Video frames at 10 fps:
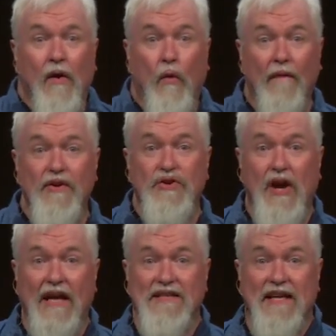Whoever
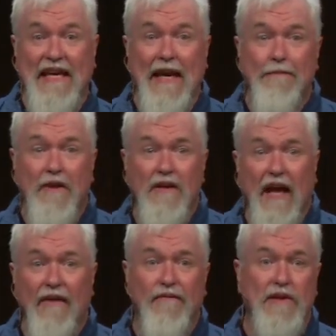tries to keep their
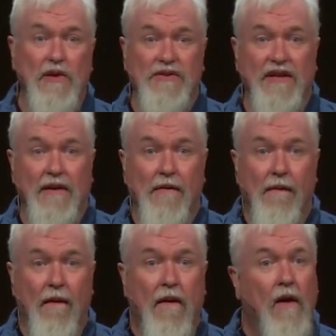life will lose it,
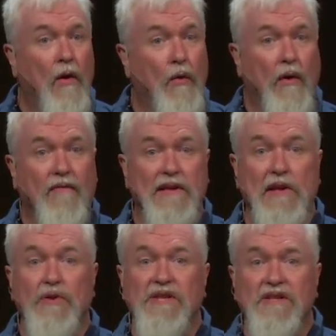and whoever
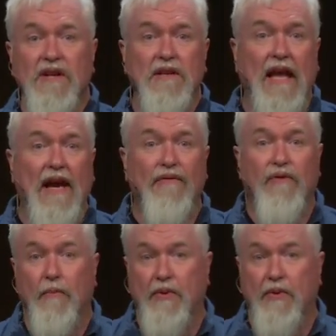loses their life will